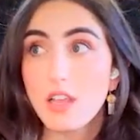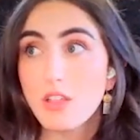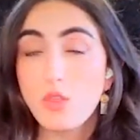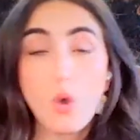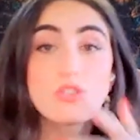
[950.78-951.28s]

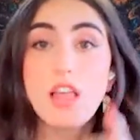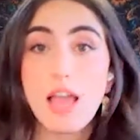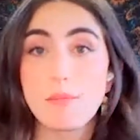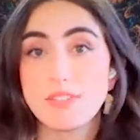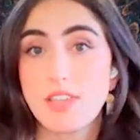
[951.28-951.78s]
those
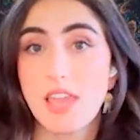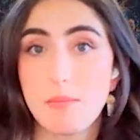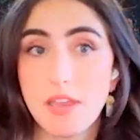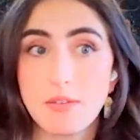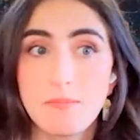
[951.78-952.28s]
alignments
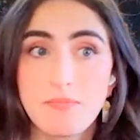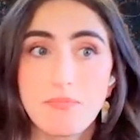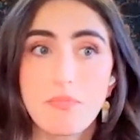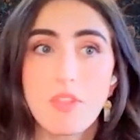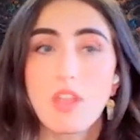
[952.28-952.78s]
came in,
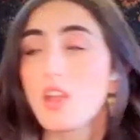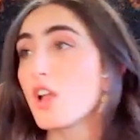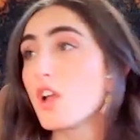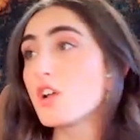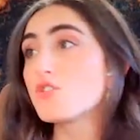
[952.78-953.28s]

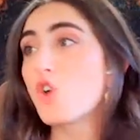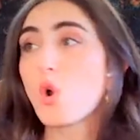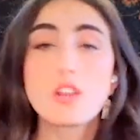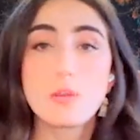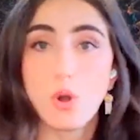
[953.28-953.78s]

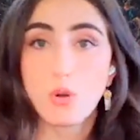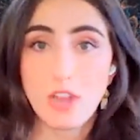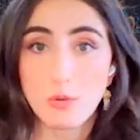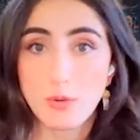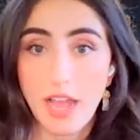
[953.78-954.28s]
totally broke
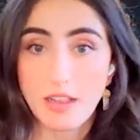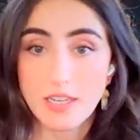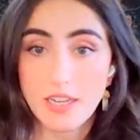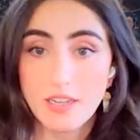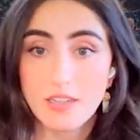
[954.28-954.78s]
down
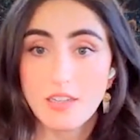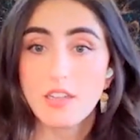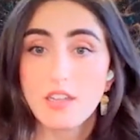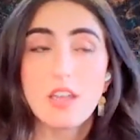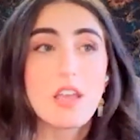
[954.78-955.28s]
reality,
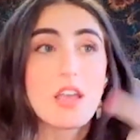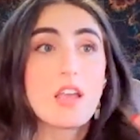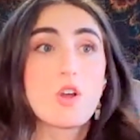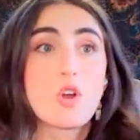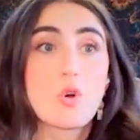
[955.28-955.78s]

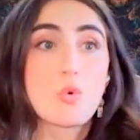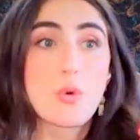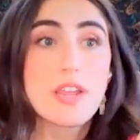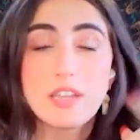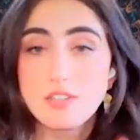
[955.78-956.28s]

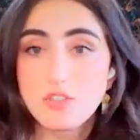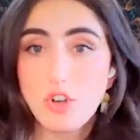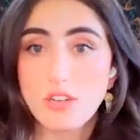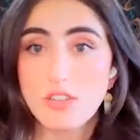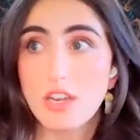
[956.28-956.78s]

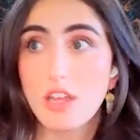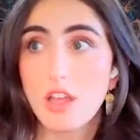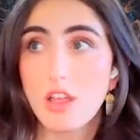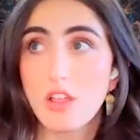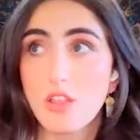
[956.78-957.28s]
reconstructed
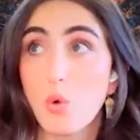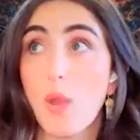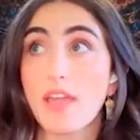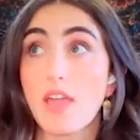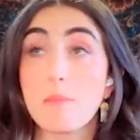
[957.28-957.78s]
the
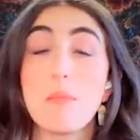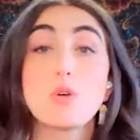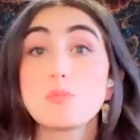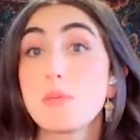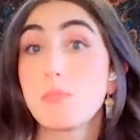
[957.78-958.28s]
way that
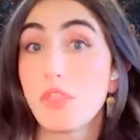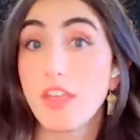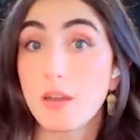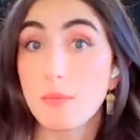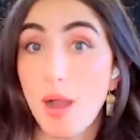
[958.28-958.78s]
most people
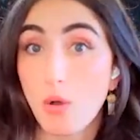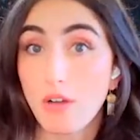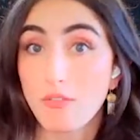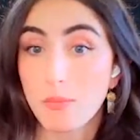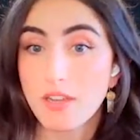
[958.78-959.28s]
think about
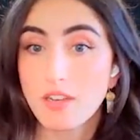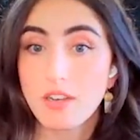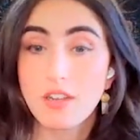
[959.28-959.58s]
government.